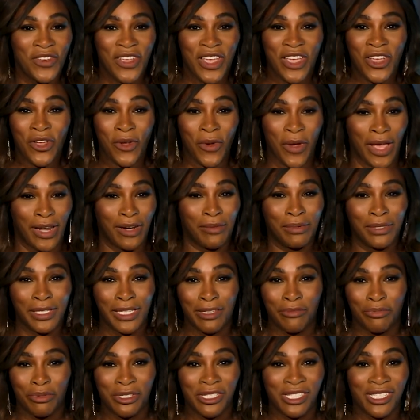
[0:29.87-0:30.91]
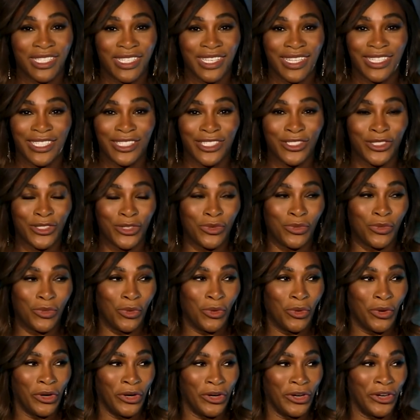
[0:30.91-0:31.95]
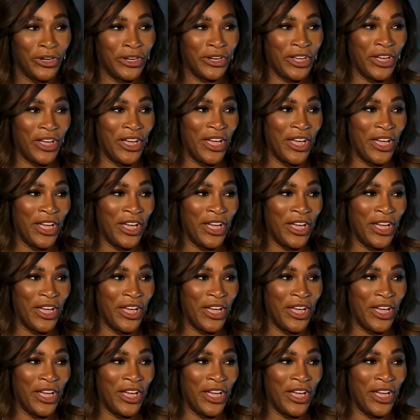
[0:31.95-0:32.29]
incredibly prestigious award